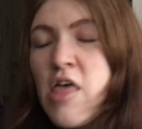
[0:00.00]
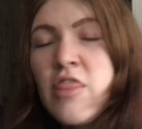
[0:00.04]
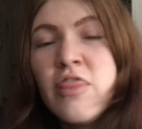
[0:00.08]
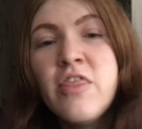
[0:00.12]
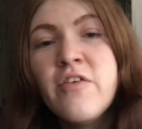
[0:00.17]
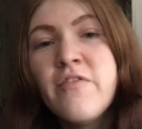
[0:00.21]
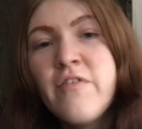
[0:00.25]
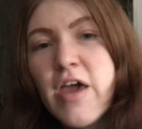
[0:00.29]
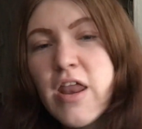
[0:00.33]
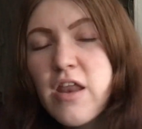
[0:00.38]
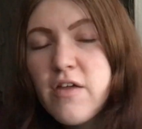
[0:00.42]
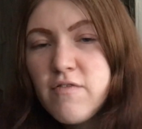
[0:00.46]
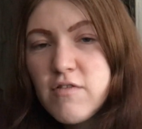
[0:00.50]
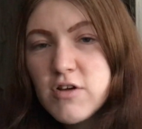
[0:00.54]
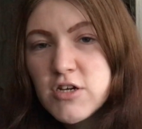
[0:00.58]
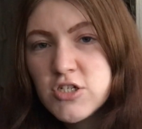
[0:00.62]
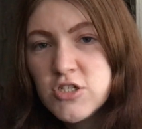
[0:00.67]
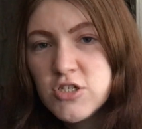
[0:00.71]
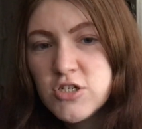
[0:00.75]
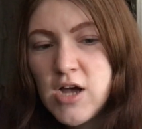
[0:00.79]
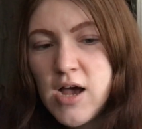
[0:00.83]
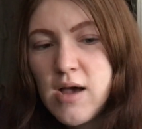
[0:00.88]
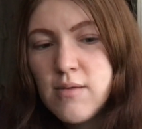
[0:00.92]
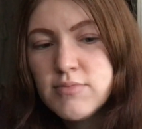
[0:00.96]
the very first
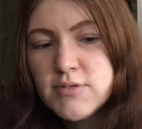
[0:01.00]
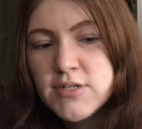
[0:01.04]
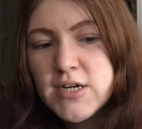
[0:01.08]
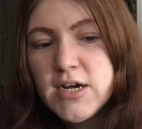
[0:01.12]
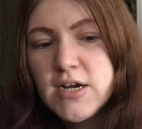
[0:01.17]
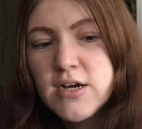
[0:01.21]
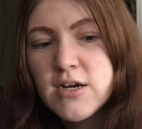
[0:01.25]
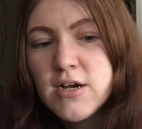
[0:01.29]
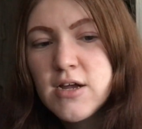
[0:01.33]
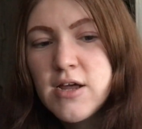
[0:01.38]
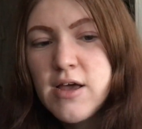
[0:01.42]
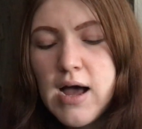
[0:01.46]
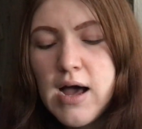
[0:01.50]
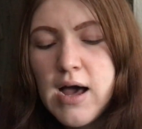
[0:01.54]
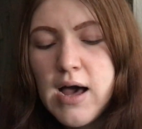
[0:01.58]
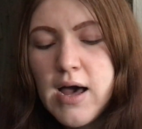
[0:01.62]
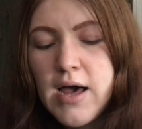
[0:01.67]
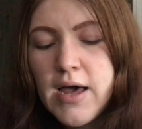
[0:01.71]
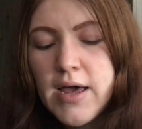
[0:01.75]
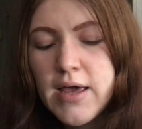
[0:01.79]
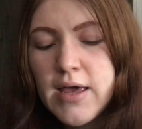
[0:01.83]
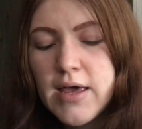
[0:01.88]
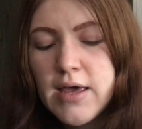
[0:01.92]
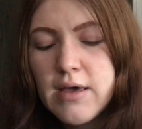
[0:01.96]
chapter,
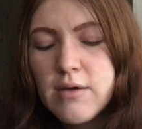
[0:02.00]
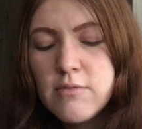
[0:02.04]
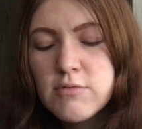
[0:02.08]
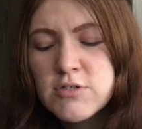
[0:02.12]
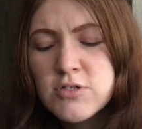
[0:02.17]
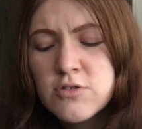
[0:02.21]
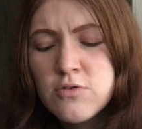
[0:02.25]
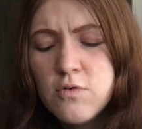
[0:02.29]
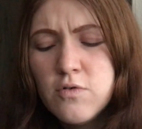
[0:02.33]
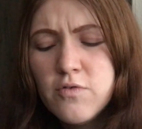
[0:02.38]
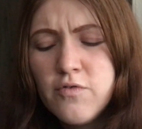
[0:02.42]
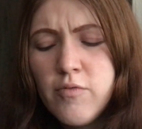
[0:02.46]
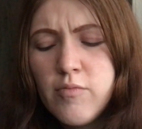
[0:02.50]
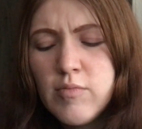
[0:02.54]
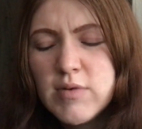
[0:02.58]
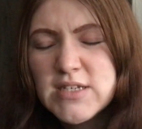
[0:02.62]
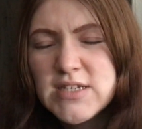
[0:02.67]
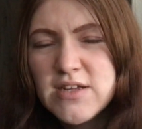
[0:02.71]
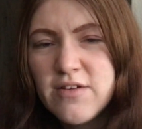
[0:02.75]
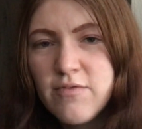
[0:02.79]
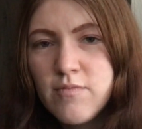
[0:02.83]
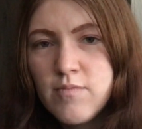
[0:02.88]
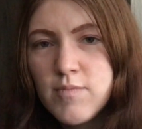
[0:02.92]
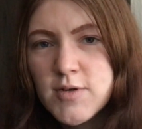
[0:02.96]
I was told from a
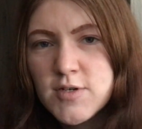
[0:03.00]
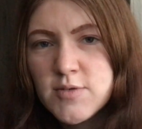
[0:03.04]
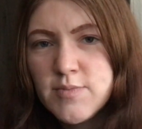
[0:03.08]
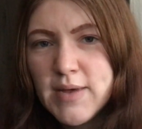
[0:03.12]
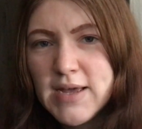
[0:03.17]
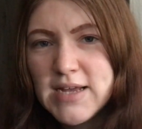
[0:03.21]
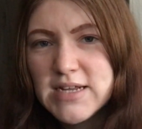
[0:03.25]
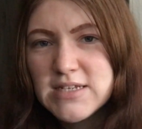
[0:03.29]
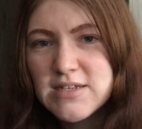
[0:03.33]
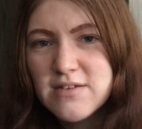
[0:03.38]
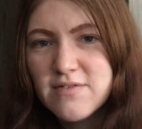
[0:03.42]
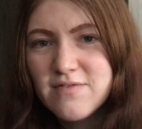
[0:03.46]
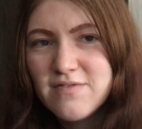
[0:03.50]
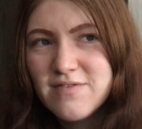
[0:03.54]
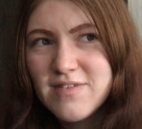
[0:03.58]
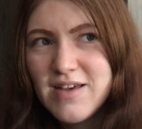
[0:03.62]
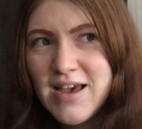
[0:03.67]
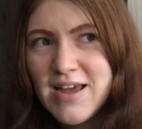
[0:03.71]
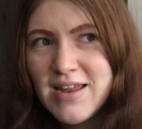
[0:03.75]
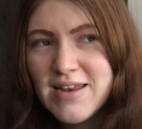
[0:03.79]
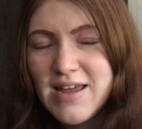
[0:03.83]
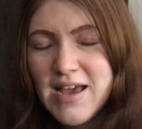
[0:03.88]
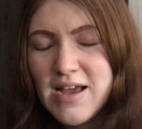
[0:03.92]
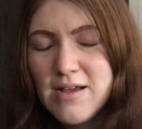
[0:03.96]
different perspective,
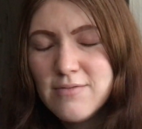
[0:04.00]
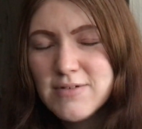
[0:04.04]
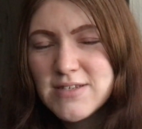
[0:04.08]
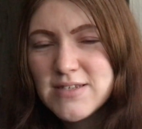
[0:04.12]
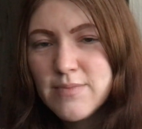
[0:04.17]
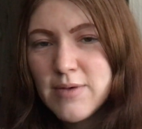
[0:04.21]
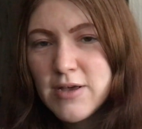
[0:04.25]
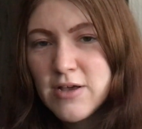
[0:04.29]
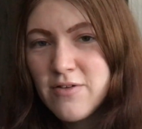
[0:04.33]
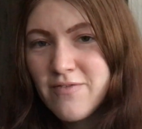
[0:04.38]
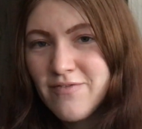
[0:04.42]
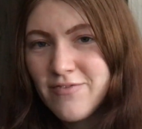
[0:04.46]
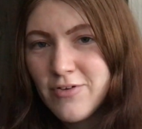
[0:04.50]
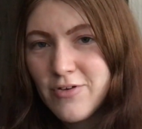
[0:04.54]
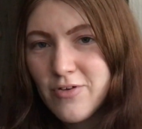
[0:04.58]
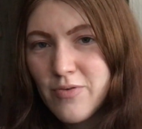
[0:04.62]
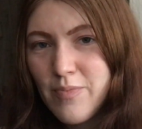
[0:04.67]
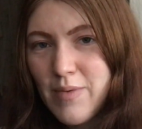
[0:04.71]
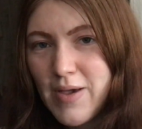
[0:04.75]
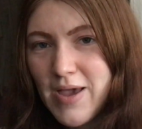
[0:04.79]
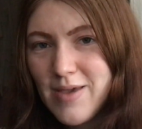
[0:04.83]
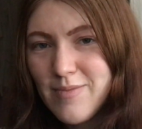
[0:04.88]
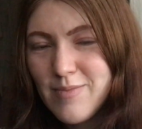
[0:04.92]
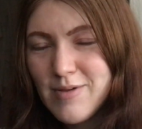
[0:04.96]
and I was a bit confused
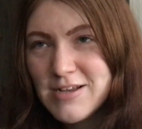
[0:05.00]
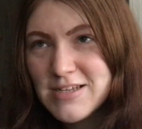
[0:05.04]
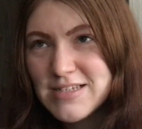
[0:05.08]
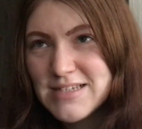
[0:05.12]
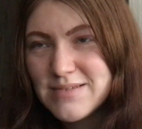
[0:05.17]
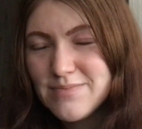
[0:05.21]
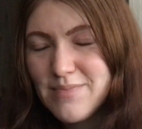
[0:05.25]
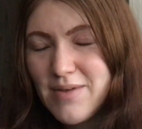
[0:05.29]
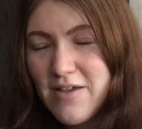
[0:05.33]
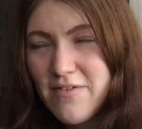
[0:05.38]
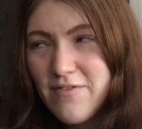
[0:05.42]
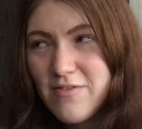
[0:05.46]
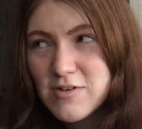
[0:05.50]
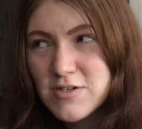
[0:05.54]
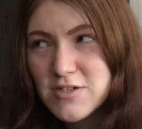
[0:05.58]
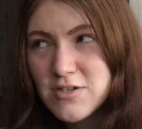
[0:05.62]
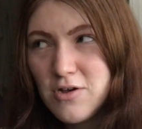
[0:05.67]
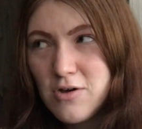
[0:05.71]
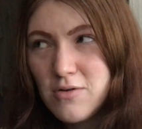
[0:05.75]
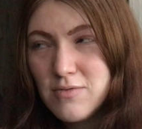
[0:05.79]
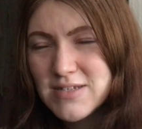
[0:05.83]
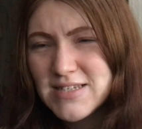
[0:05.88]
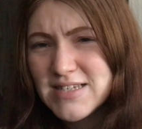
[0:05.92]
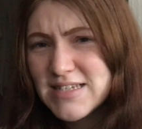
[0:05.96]
by it, because my first
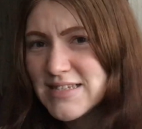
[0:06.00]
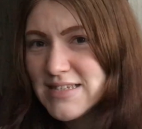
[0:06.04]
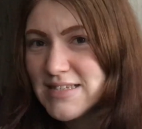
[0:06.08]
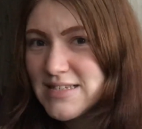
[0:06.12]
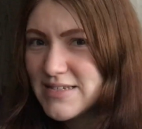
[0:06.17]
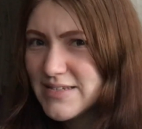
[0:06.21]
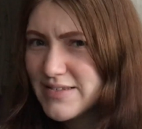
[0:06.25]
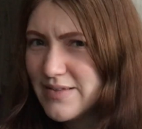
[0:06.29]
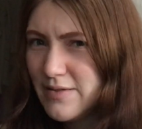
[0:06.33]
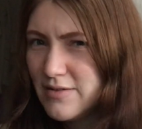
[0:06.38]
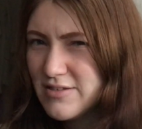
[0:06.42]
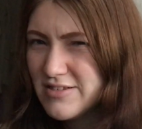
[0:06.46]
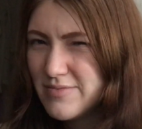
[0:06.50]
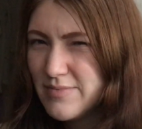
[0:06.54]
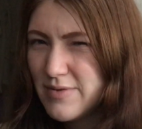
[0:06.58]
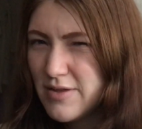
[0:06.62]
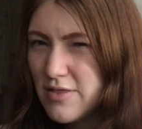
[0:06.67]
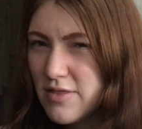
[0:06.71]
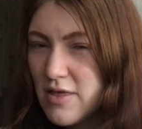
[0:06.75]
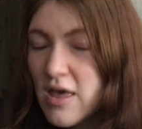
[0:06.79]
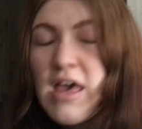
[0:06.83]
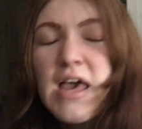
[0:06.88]
thought was, is this Elizabeth?